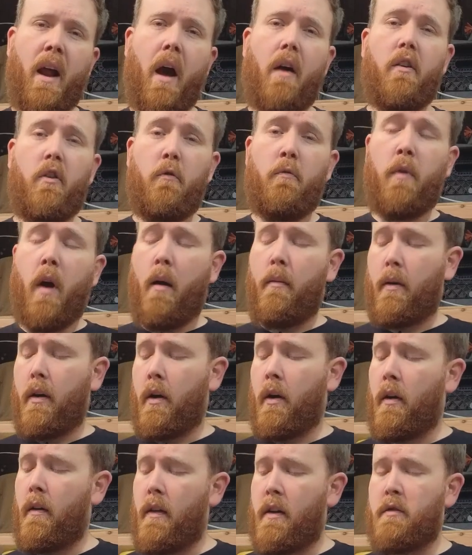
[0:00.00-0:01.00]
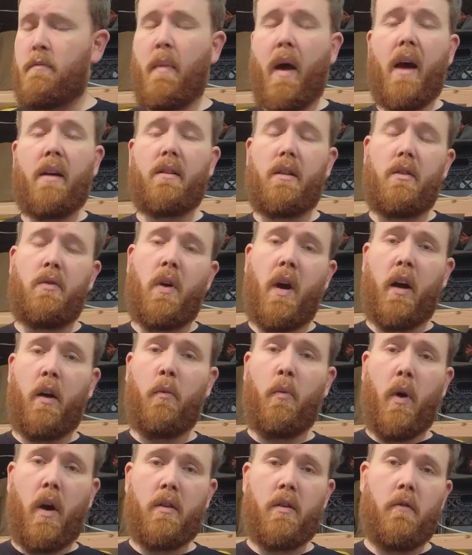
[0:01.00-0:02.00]
now you've probably heard of this Maxi-Trac
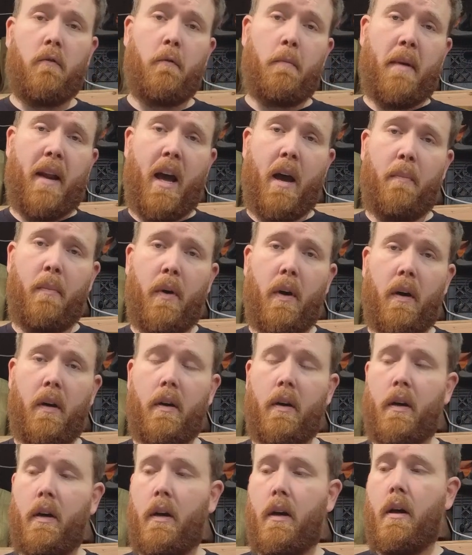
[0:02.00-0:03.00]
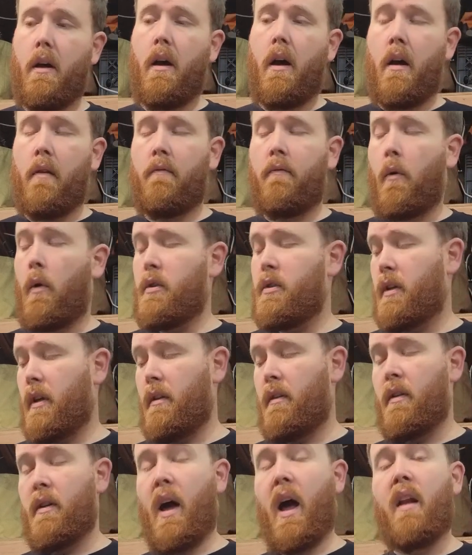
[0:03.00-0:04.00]
compressor from Napa. Unfortunately,
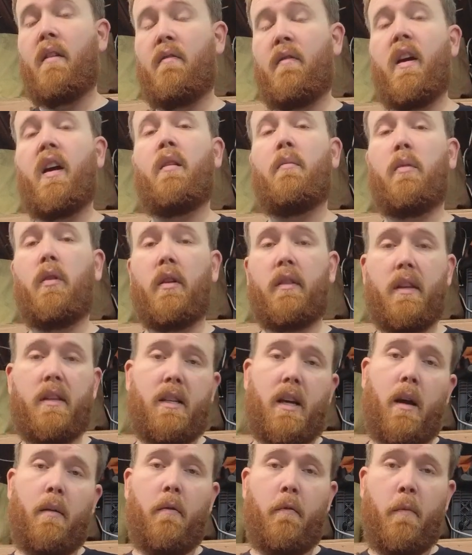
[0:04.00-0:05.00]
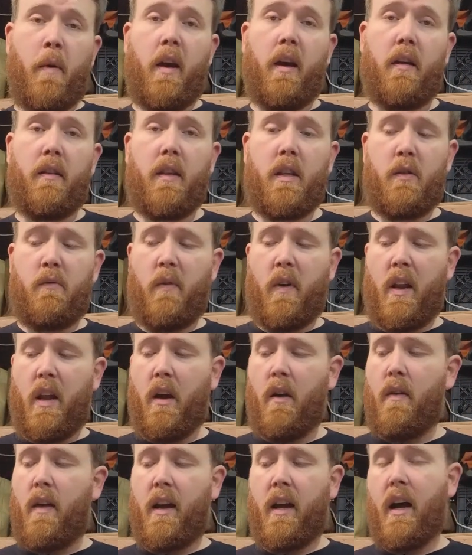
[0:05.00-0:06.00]
they're not available at the time of making this
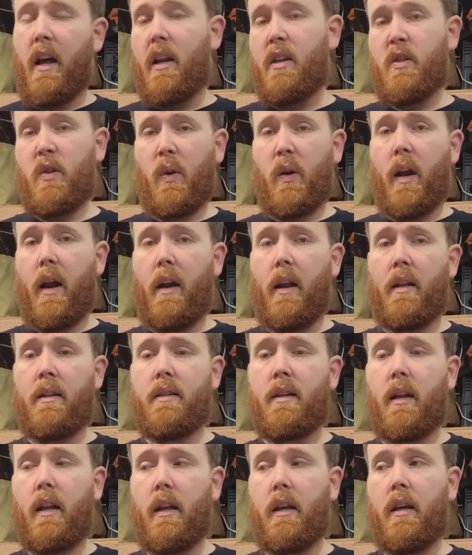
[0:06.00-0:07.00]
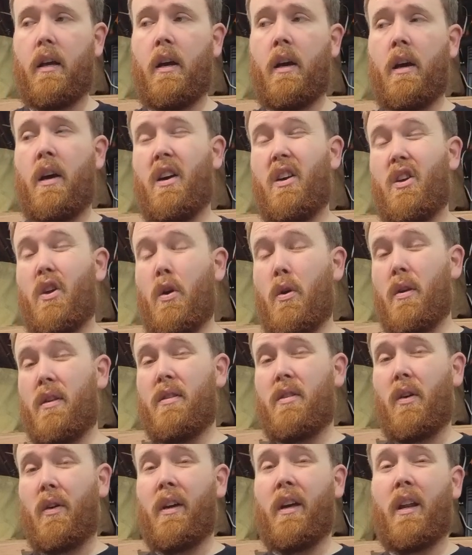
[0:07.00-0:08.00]
video. They kind of sold out instantly. You can
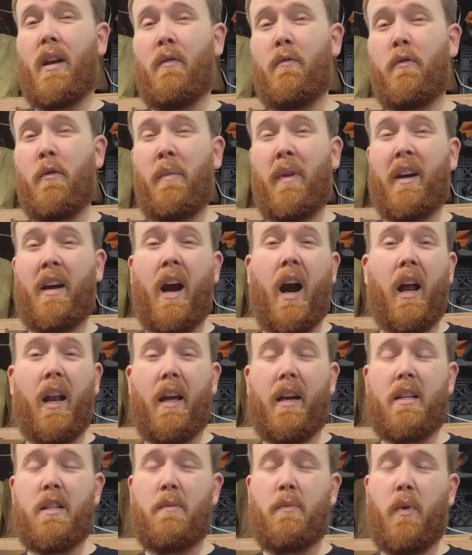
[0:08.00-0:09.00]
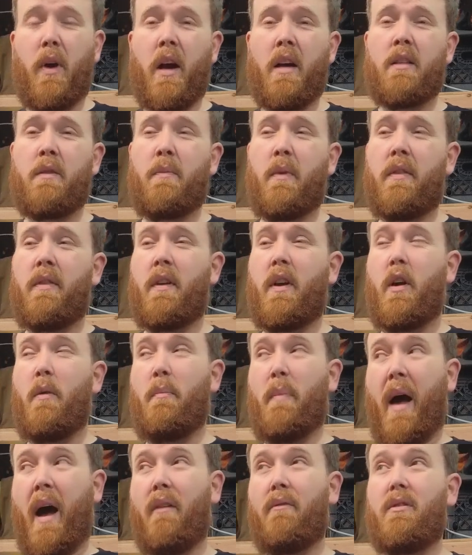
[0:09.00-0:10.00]
still get them from like AliExpress, but they're
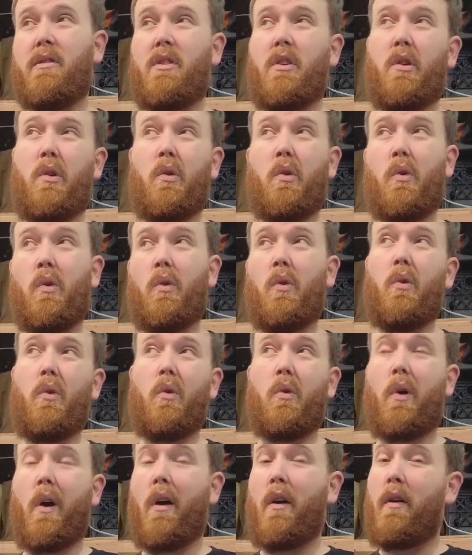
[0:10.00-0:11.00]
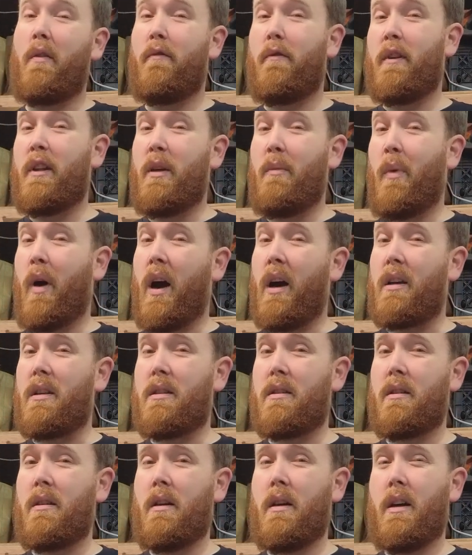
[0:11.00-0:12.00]
about two hundred fifty
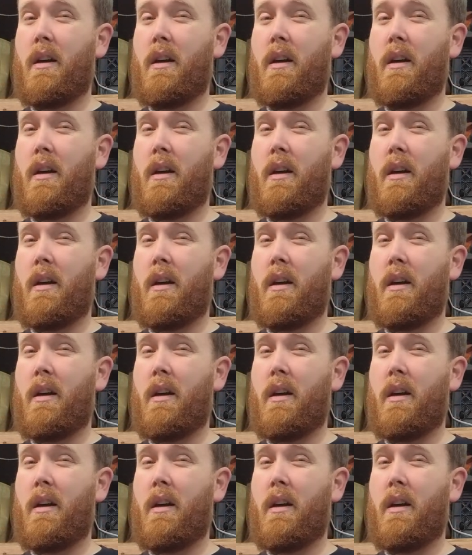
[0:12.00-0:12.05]
bucks.